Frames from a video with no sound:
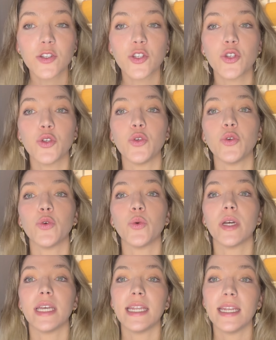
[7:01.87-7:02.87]

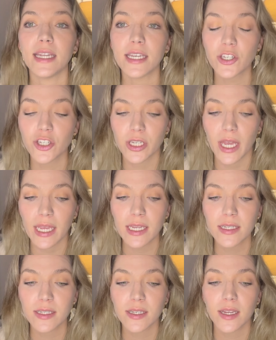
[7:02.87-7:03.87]
to
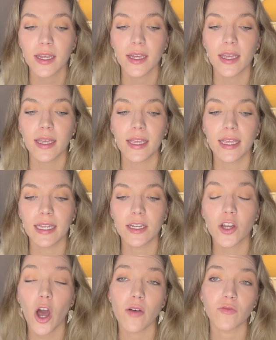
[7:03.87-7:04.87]
initiate
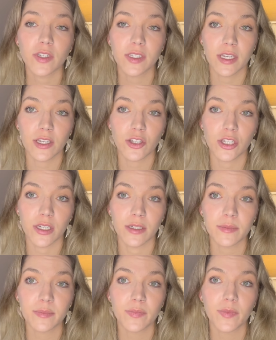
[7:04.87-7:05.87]
in
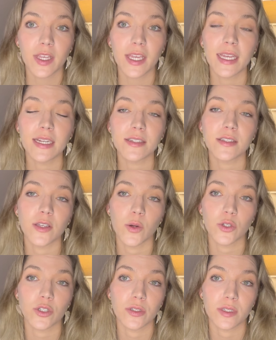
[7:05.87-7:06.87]
conversation in a
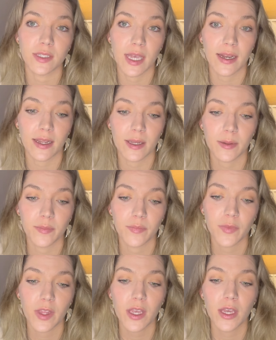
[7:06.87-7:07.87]
social setting,
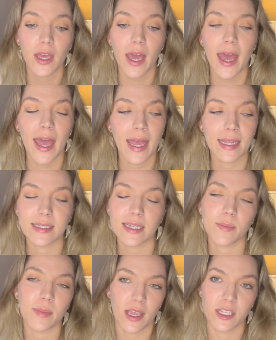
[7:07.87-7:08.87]
and
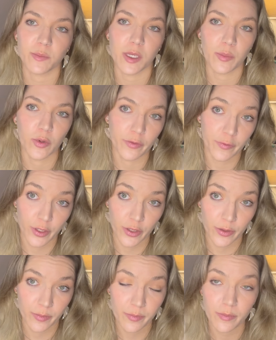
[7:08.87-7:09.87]
it makes people
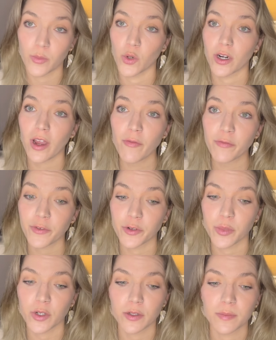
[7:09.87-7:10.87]
feel more
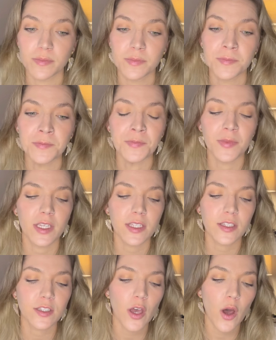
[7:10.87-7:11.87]
comfortable.
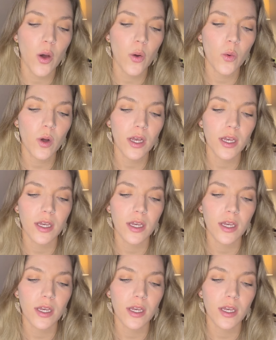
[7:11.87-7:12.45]
So